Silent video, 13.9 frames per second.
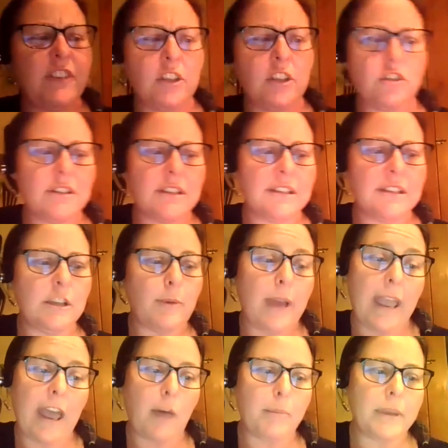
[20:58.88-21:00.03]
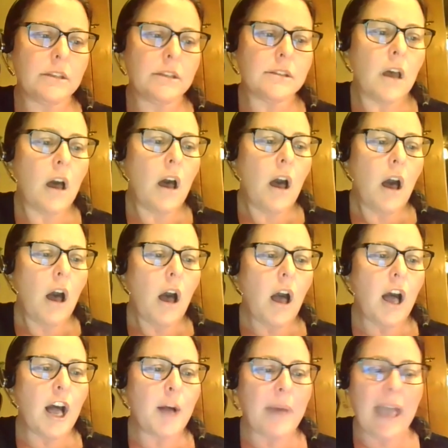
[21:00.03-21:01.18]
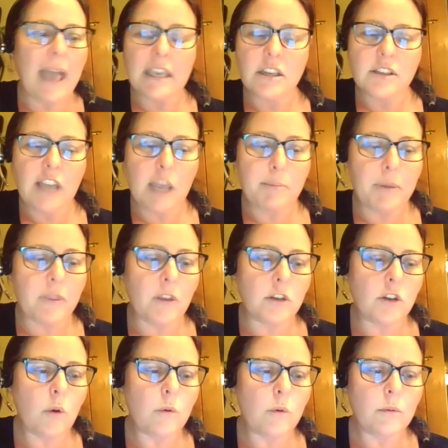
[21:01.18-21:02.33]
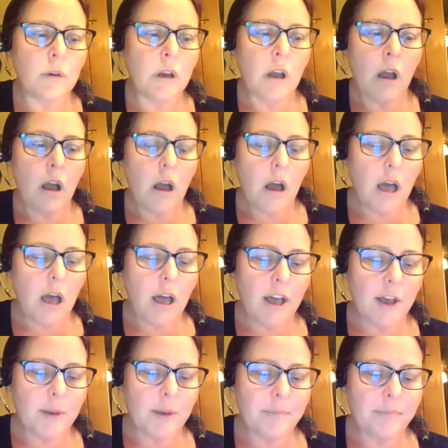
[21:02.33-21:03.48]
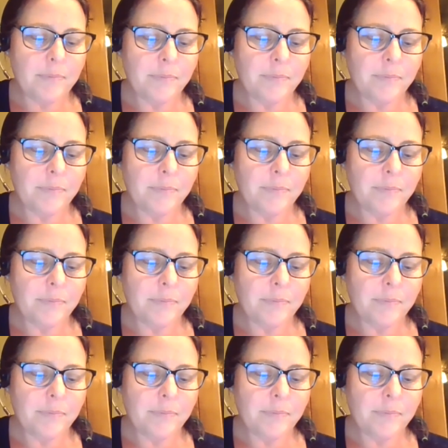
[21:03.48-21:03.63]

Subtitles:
features and see what happens. I can type in the note, and